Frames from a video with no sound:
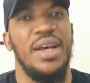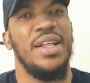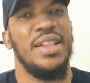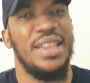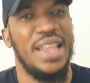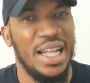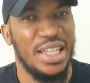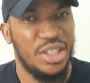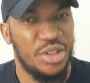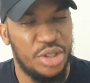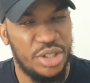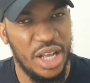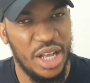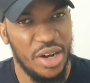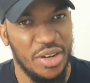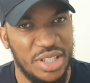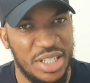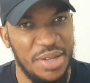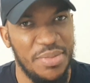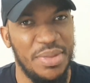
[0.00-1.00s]
That
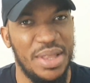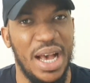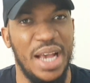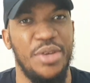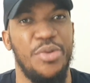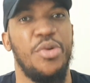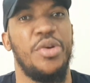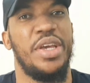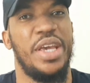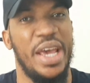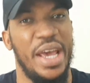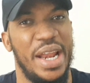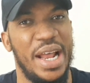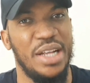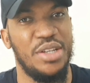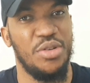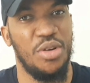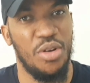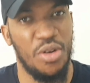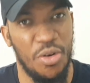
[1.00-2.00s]
tells him that you care,
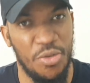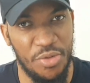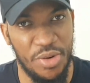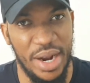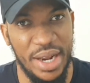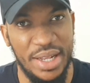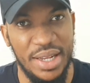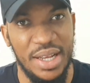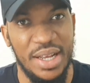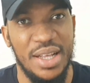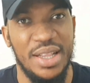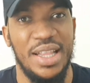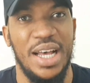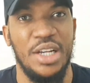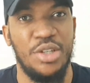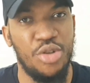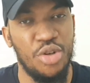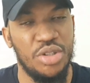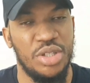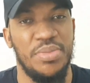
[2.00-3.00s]
that you love, right? That
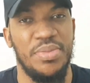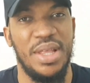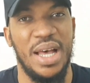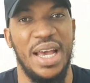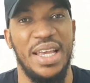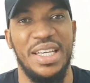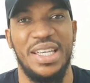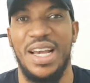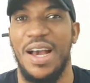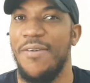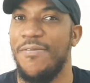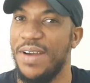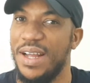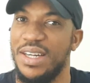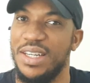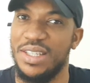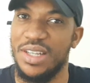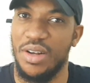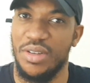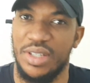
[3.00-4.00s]
shows him that he can't
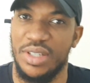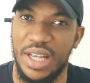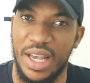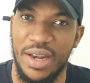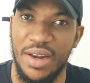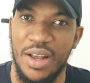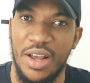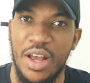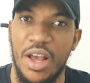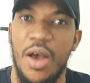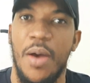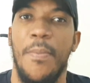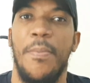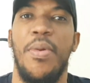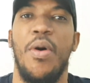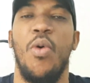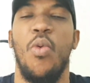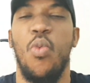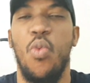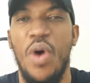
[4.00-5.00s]
find this outside.
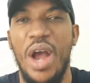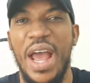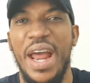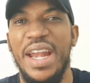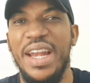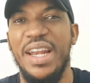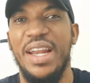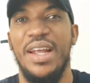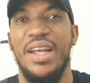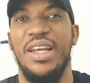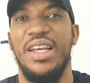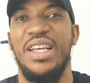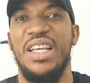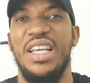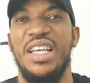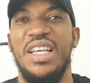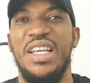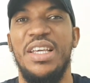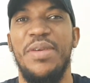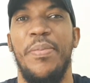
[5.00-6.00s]
But when
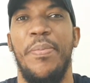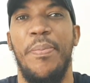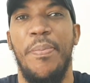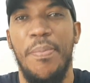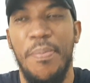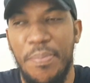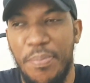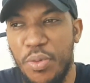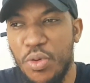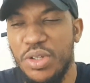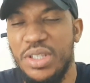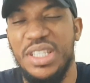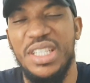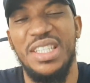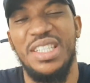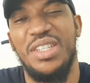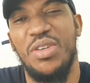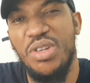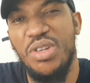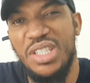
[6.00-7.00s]
he puts
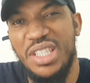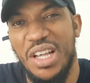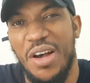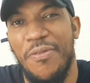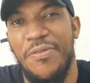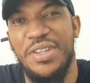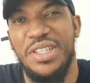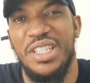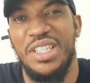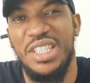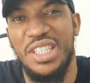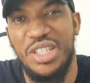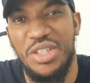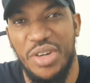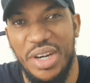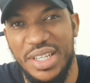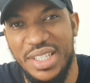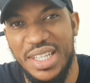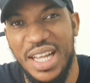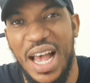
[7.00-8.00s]
his selfish
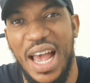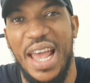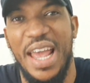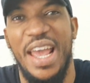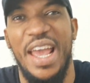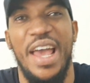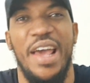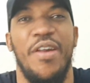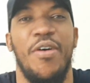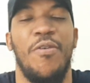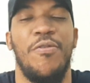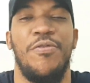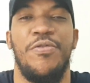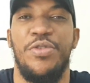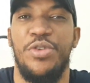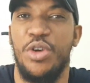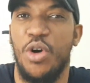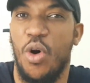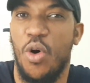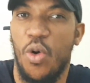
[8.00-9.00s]
interest ahead of
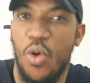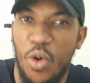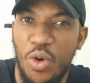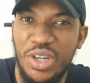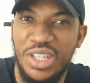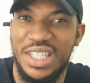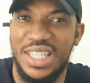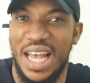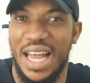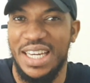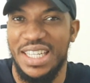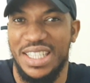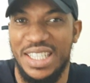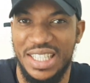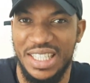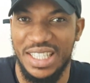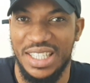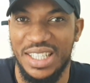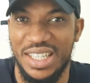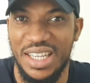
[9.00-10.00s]
your own
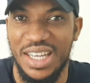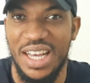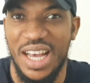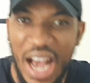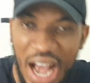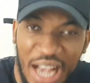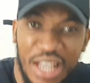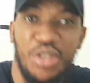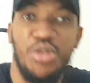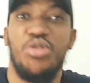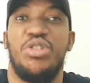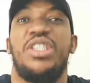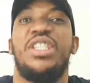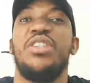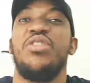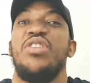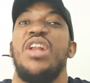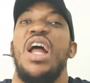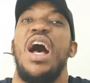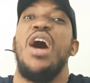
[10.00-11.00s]
sanity, and you
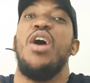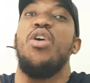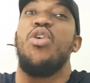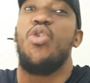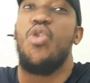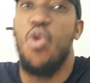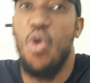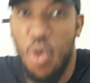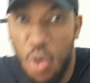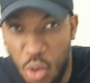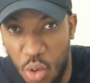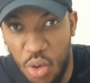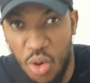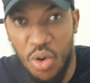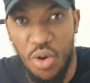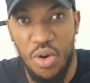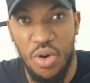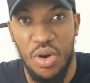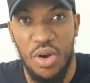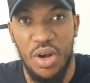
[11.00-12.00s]
still now go
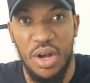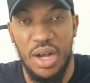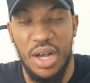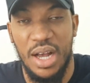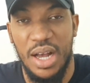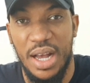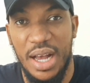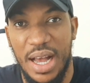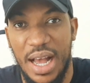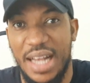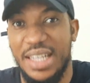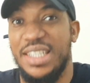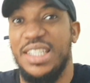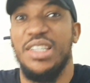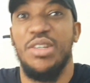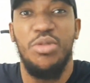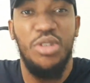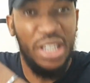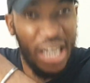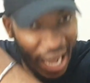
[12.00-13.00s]
and
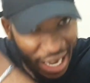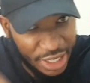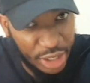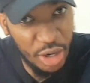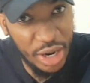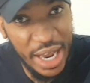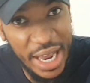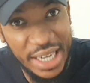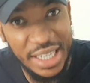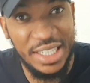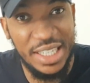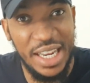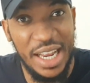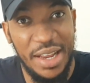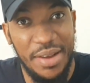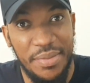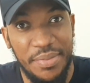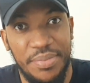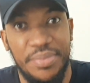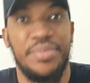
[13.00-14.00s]
still knock your head
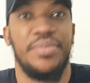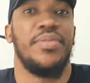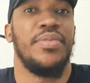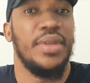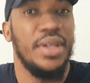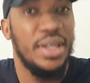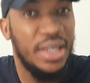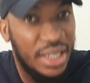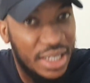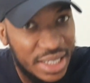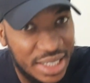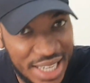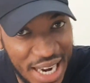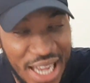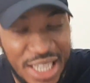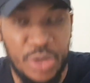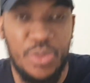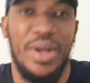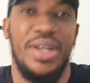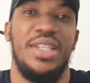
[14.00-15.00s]
there,
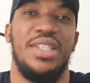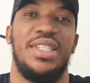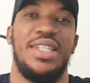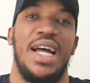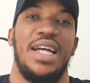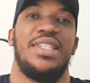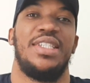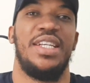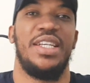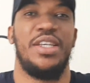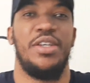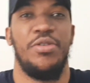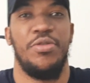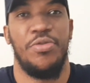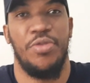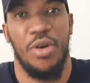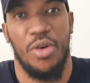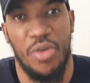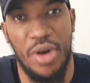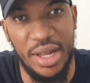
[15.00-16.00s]
that's when he starts taking you
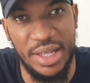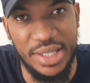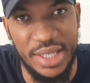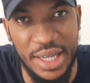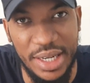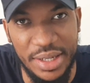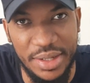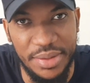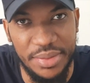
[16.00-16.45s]
for granted.